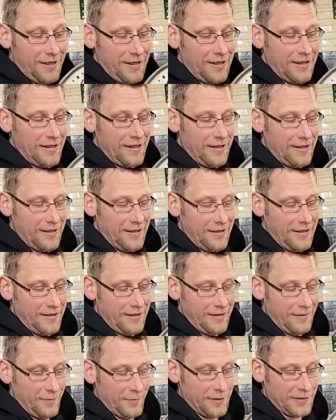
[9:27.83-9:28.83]
What time is it?
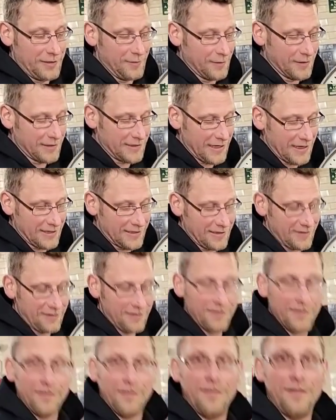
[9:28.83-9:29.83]
You see what it says
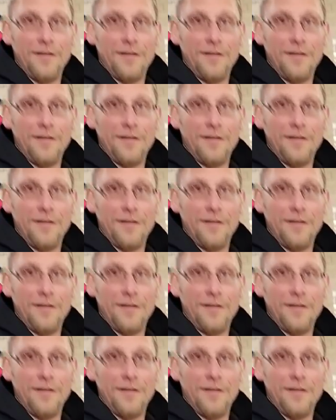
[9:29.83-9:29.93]
there?